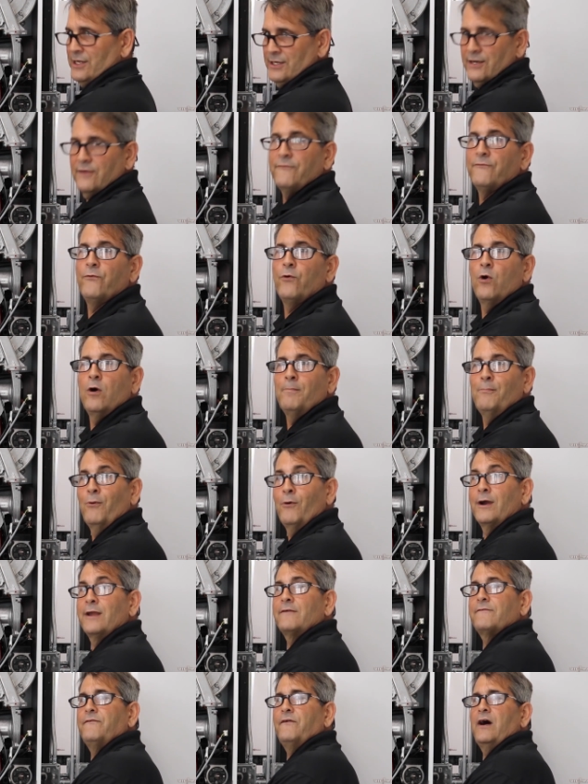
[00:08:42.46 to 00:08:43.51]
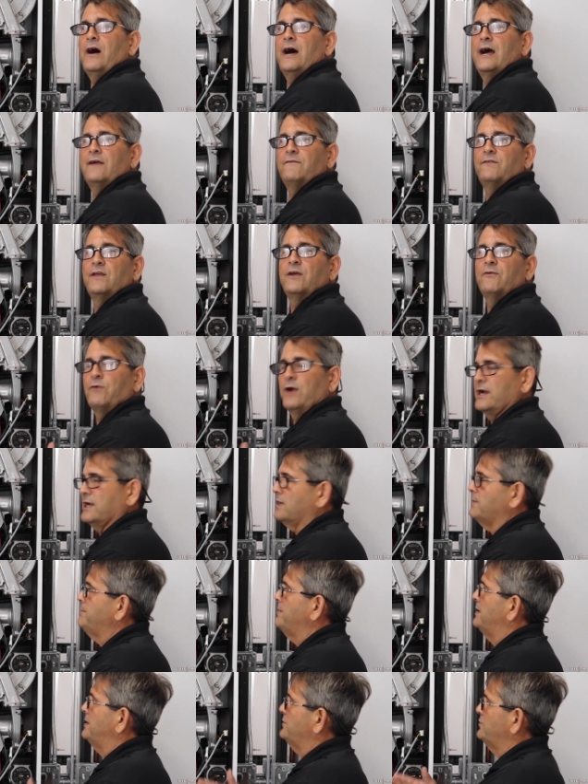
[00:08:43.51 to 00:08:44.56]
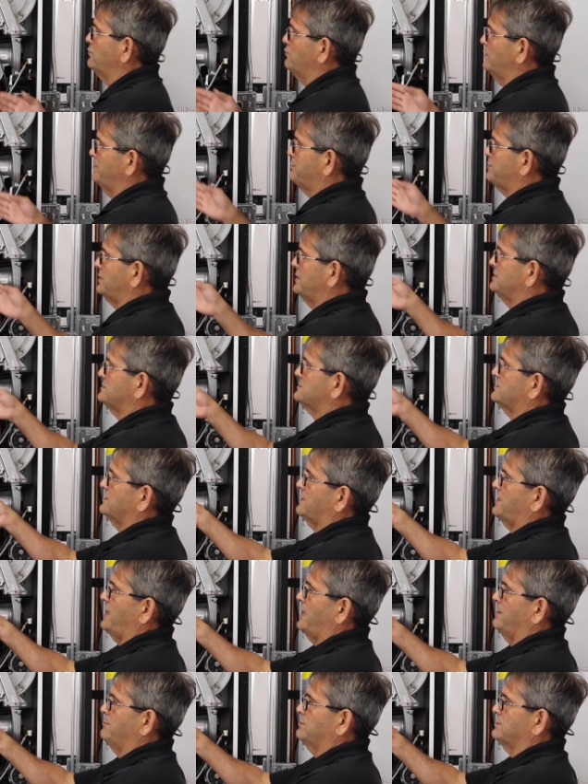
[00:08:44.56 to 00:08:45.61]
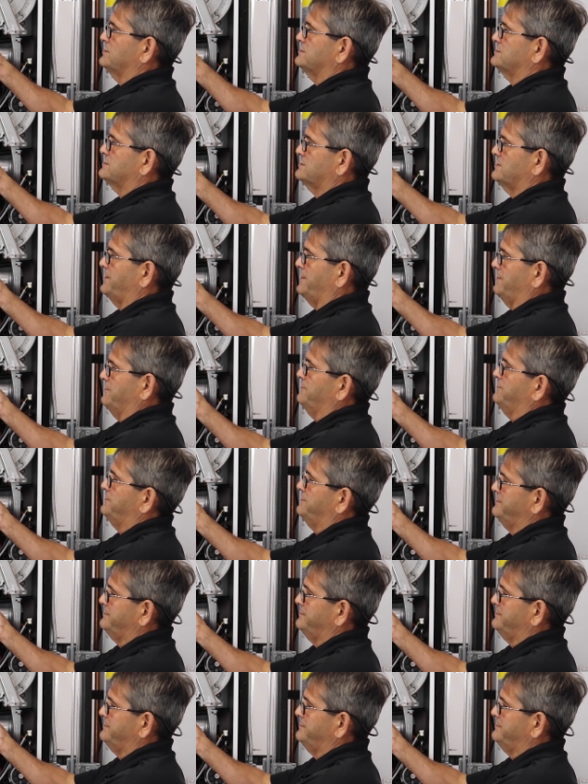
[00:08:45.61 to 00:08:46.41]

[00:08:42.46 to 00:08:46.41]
under 4.5, they recommend you replace the cable itself.